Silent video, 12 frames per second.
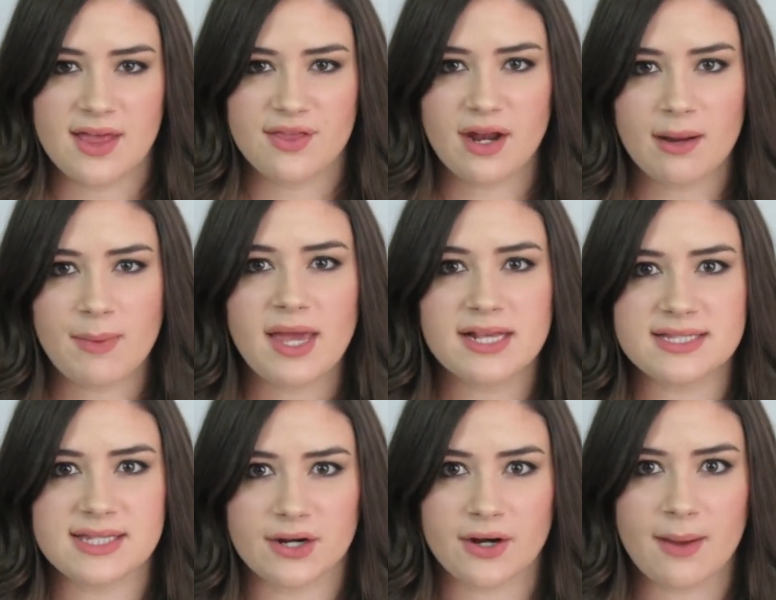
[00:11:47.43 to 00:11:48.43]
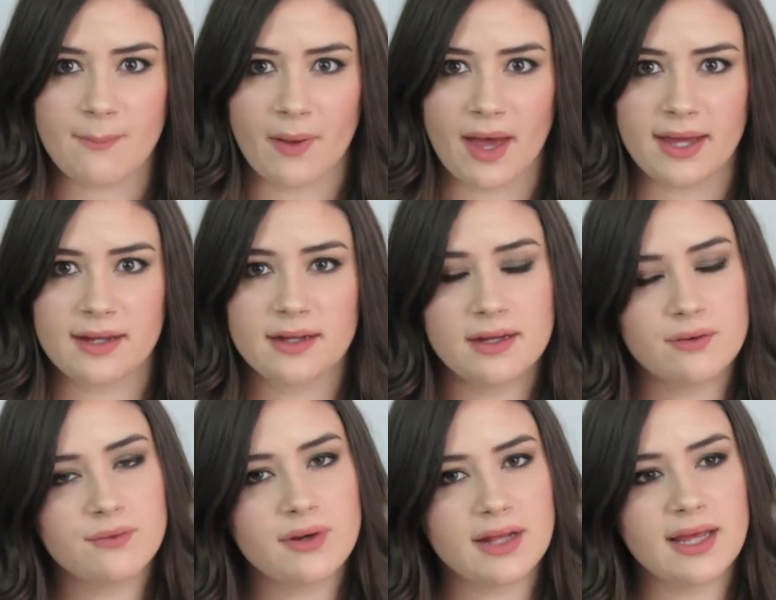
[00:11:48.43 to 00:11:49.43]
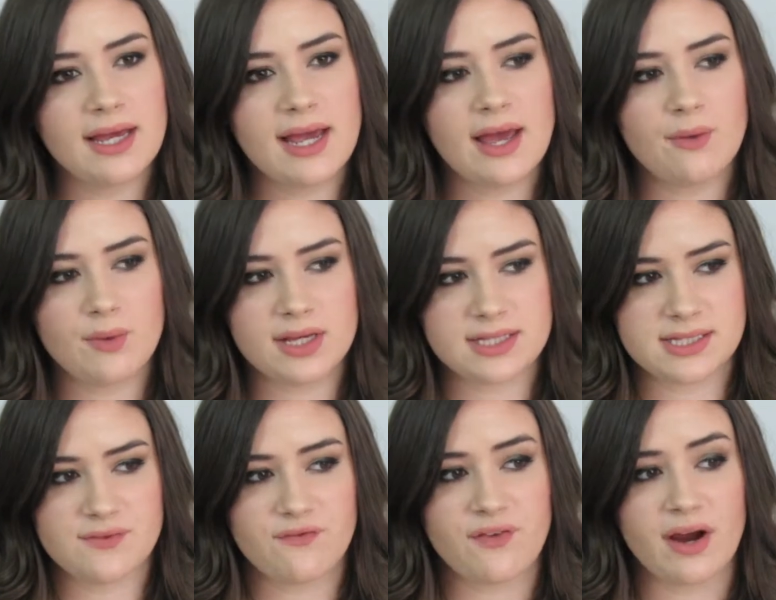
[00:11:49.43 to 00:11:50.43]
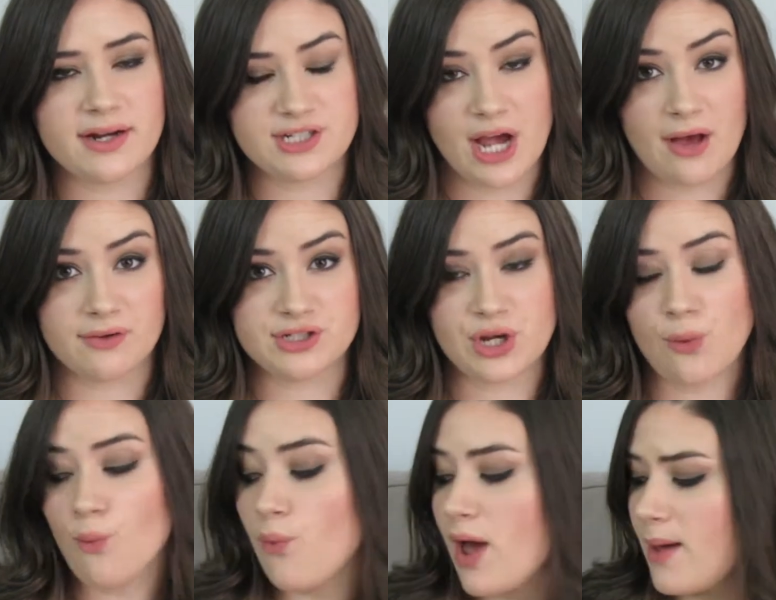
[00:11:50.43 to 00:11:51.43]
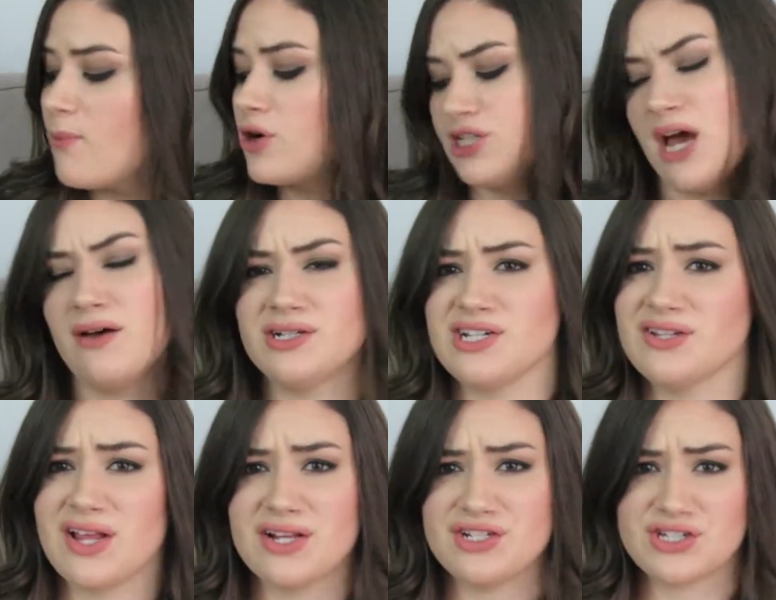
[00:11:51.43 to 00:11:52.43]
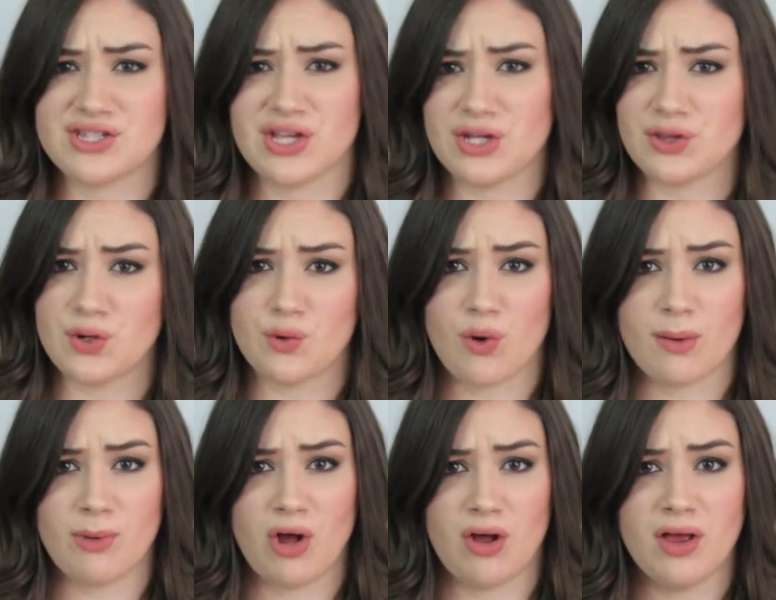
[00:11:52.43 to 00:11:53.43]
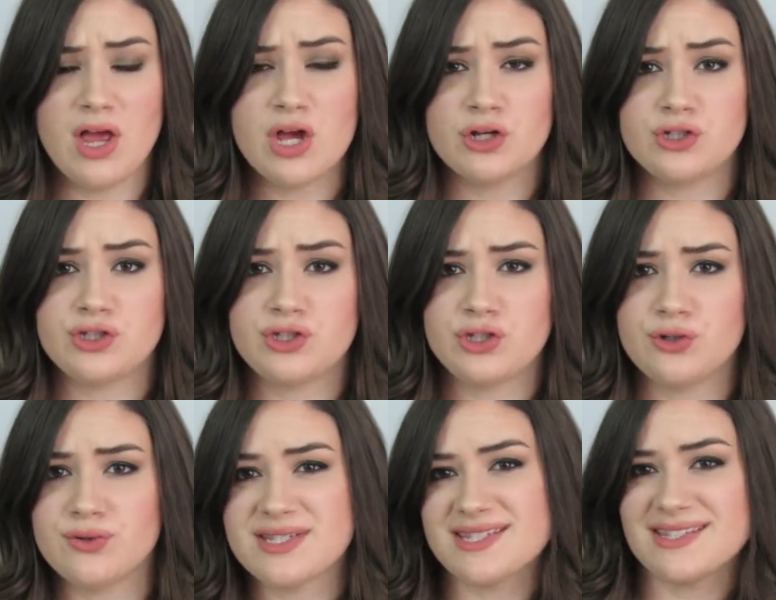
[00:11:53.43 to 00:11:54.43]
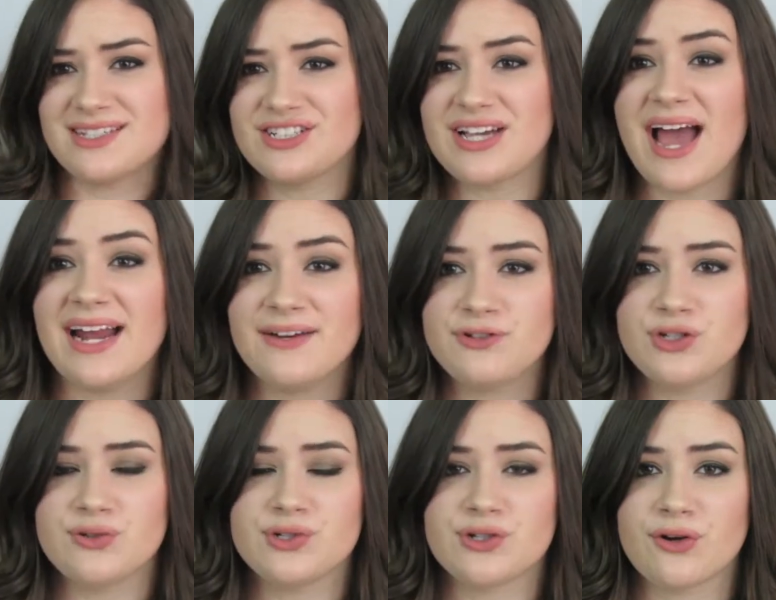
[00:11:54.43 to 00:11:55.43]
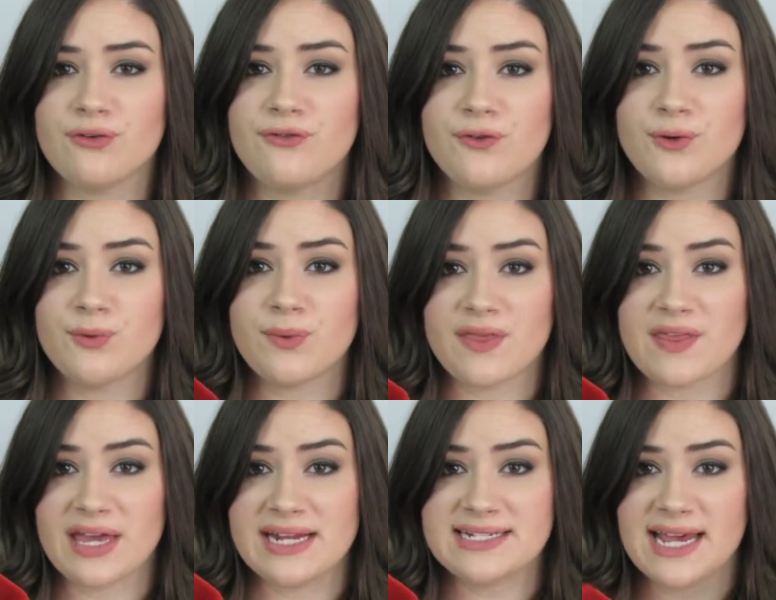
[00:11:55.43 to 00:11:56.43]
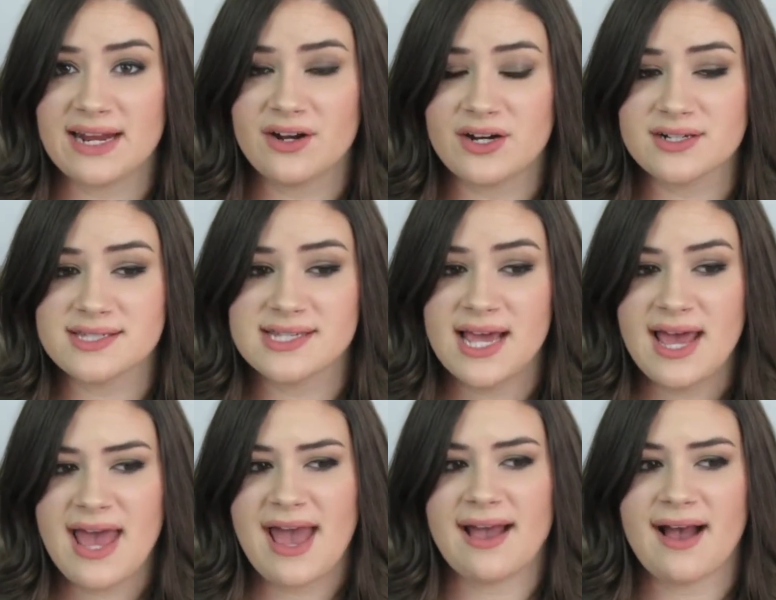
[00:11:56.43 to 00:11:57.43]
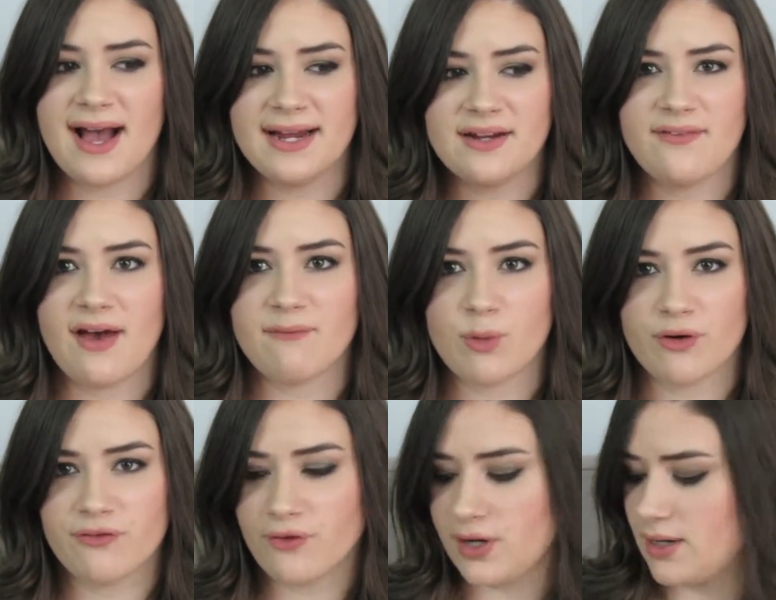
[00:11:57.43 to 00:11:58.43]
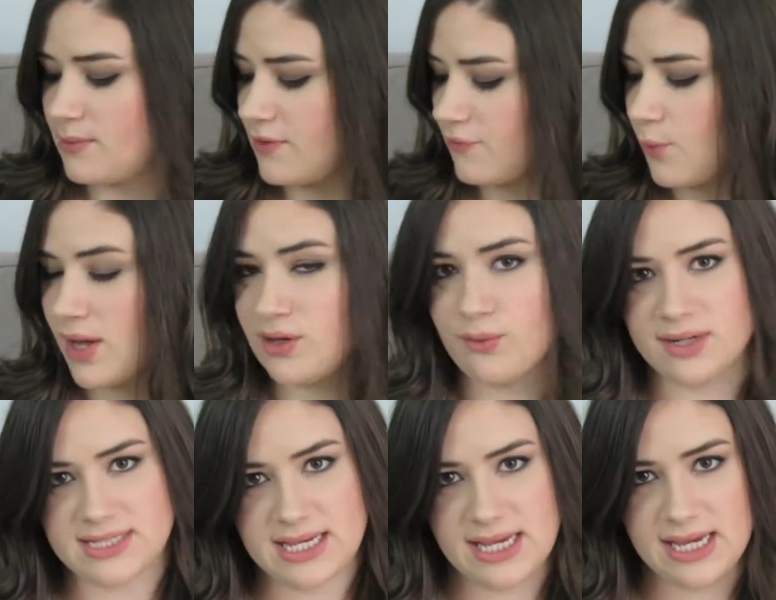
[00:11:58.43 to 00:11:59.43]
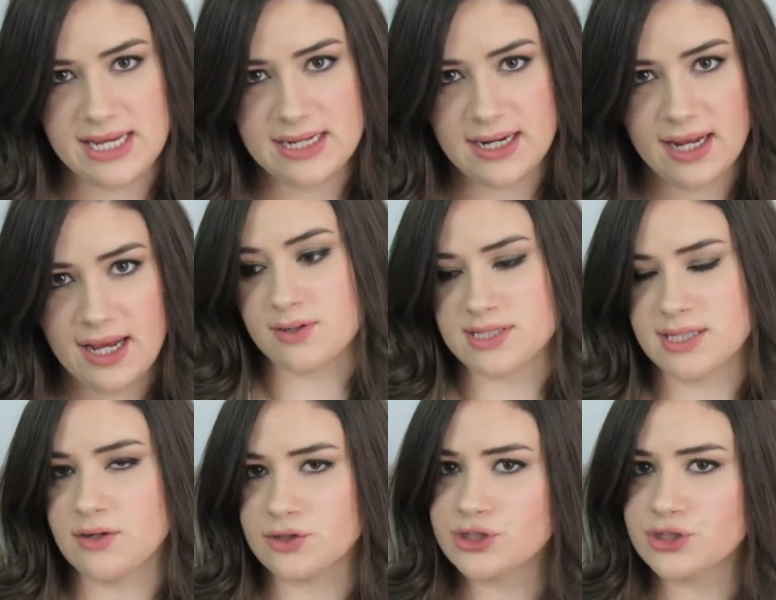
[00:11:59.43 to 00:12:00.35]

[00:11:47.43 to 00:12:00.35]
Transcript: Then I might consider it, but really it was very challenging, way more challenging than just like the normal kind of choose your own food with the containers and kind of have more freedom of what you want to eat. There was little